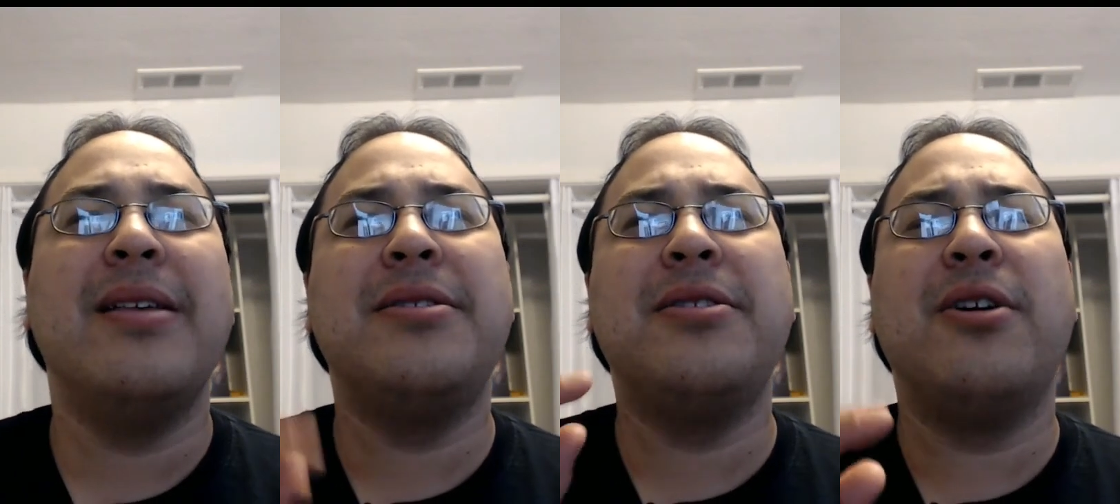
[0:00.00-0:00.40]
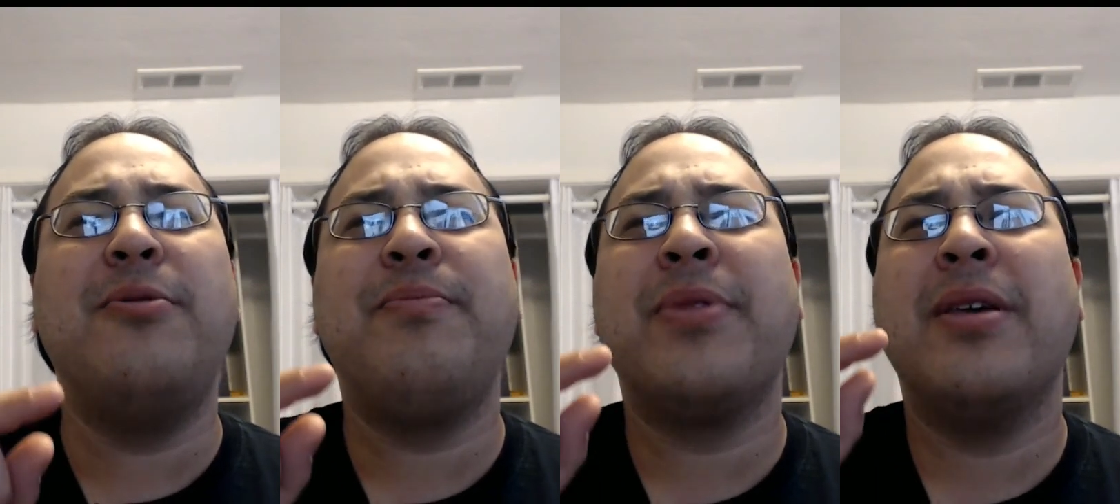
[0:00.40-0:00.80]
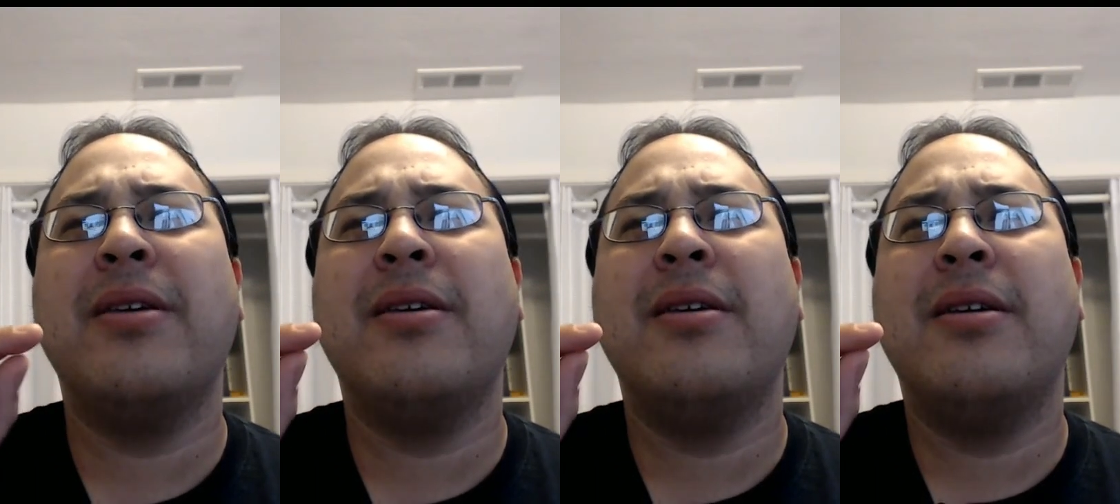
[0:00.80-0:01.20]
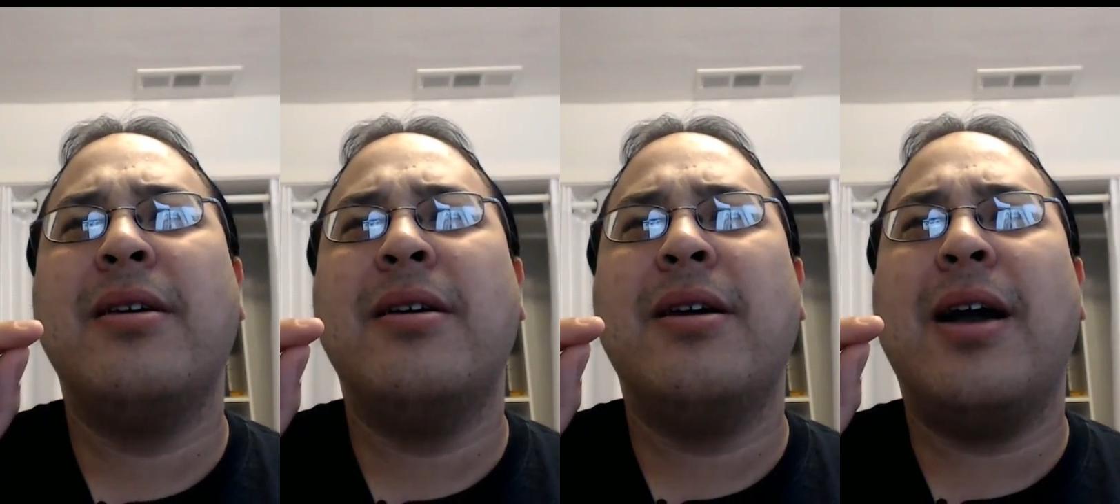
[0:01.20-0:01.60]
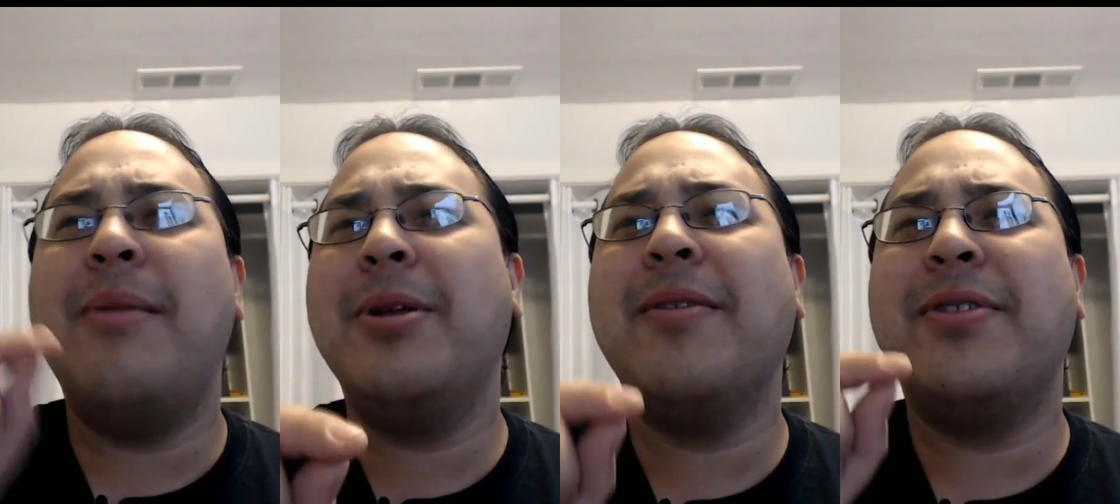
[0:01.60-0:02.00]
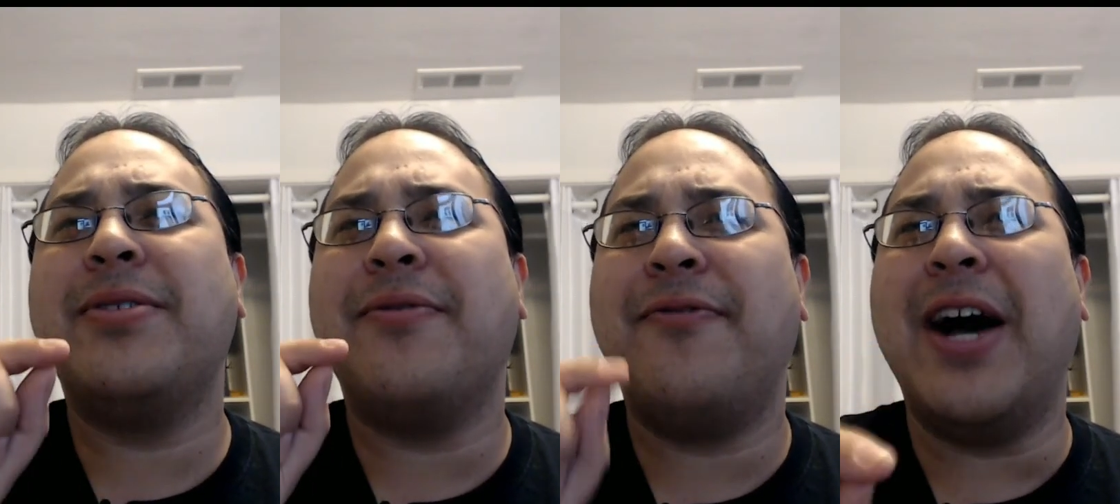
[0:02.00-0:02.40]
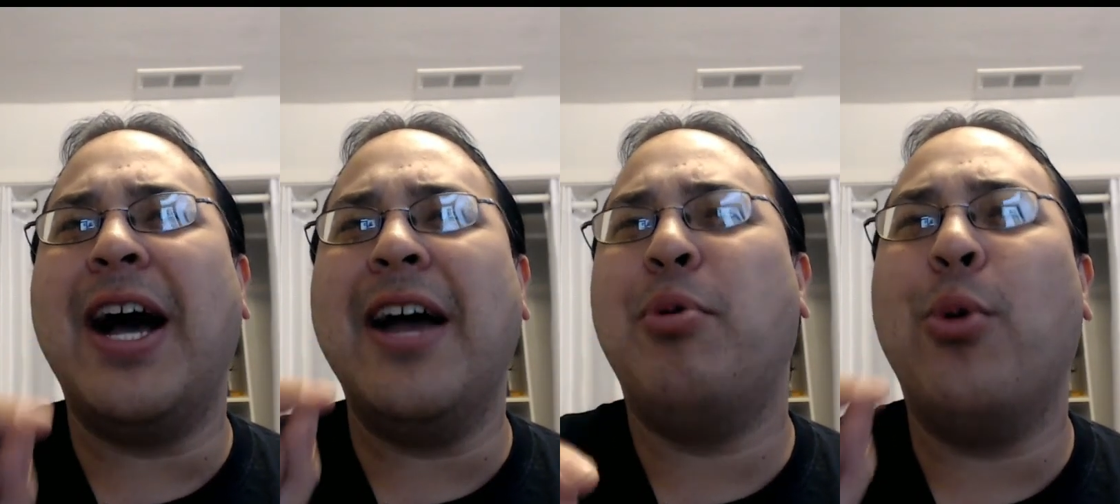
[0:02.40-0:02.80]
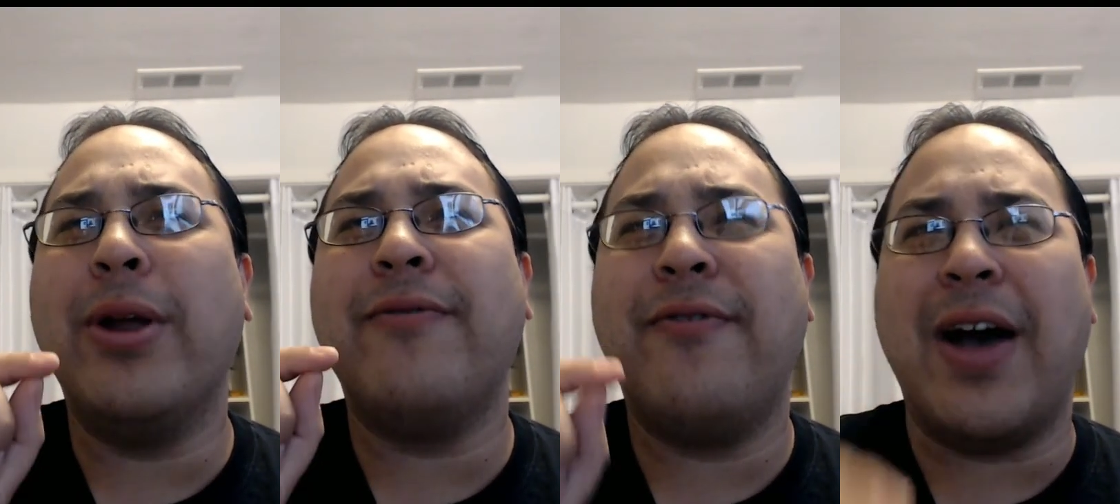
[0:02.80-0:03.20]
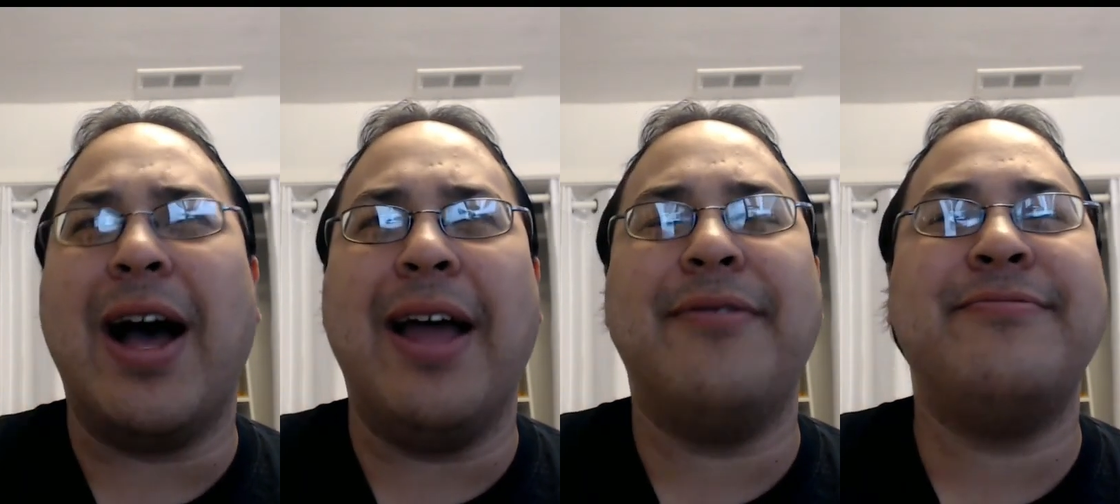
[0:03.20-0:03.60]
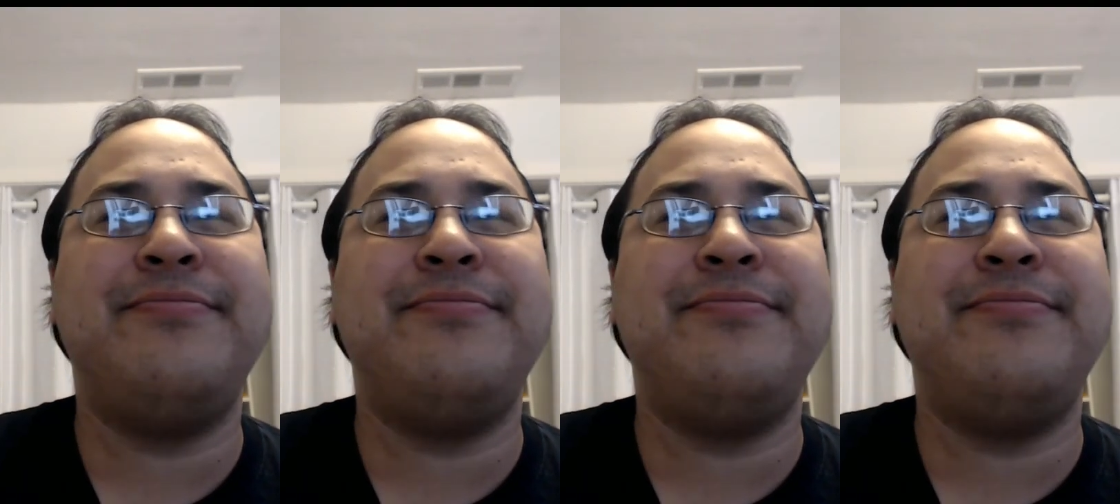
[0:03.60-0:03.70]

So, I'm going to give this a 5.5.